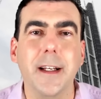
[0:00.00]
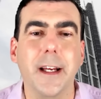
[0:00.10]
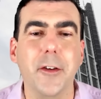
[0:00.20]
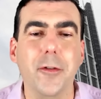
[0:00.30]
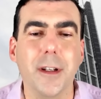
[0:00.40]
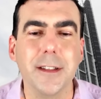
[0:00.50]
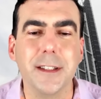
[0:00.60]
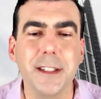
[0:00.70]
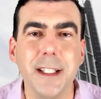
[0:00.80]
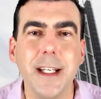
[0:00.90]
And you can
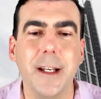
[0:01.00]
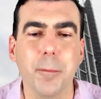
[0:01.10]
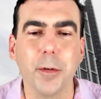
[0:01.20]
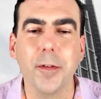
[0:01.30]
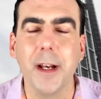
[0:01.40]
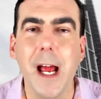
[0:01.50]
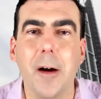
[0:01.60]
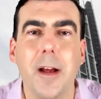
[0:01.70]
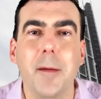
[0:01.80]
see it brewing now